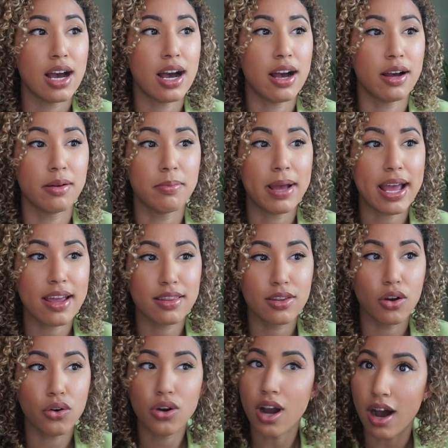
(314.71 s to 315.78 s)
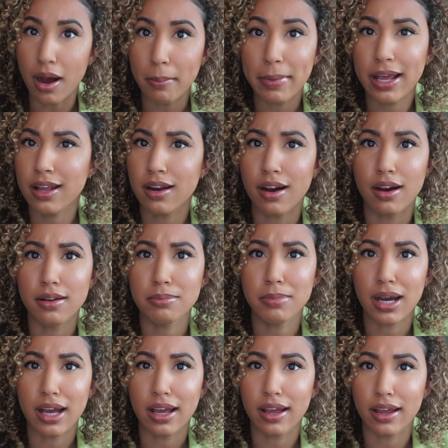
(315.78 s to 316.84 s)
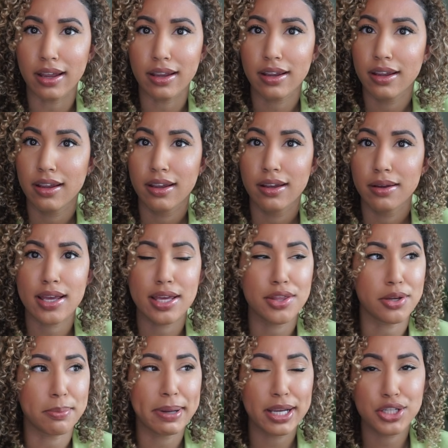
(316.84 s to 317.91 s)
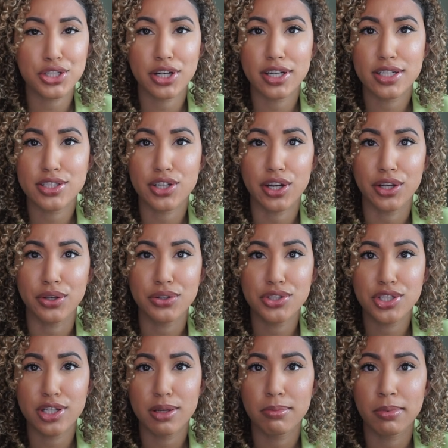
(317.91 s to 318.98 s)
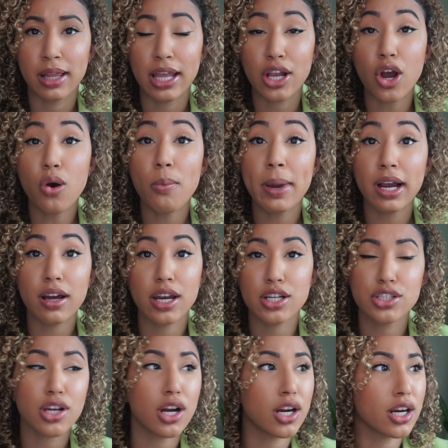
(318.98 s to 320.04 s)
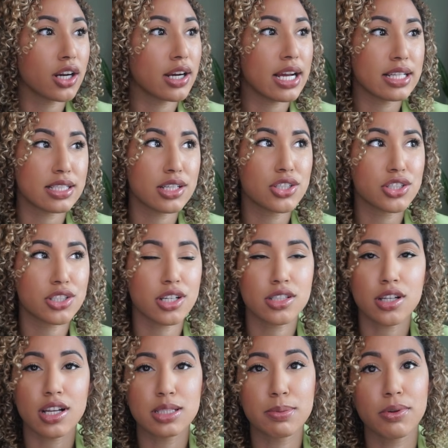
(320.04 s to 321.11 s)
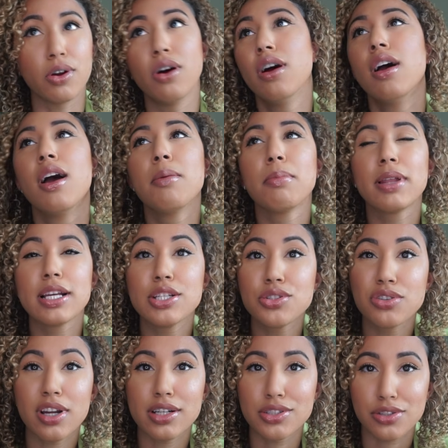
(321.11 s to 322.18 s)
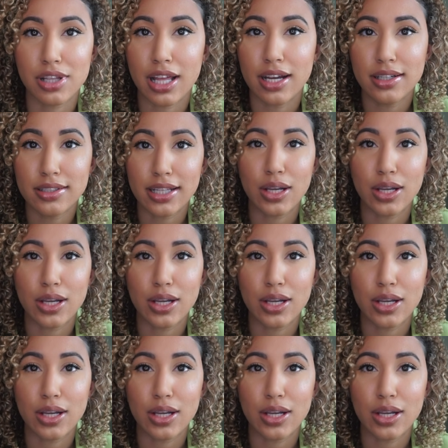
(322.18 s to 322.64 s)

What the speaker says: and they'll comment on my either pictures or YouTube, like, oh my God, I saw her at such and such hospital. Please do not do that.